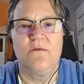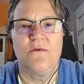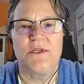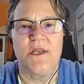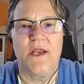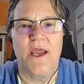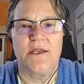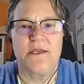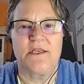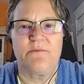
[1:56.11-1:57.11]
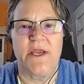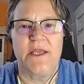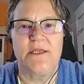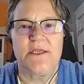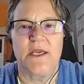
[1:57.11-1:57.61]
was enhanced by
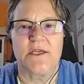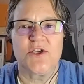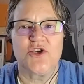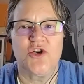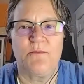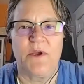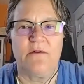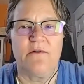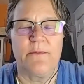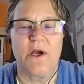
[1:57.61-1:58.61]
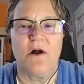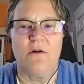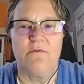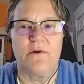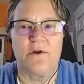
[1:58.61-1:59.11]
insects chirping from a
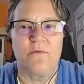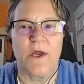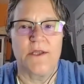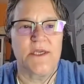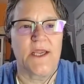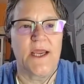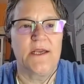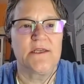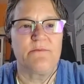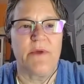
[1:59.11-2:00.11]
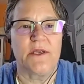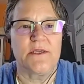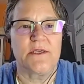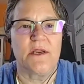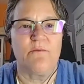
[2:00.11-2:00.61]
culvert while cicadas
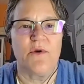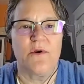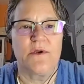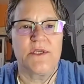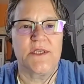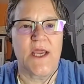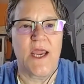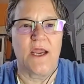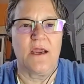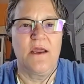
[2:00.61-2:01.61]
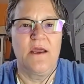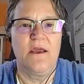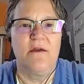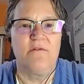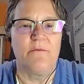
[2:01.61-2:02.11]
buzzed and birds sang
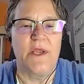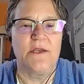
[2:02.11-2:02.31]
from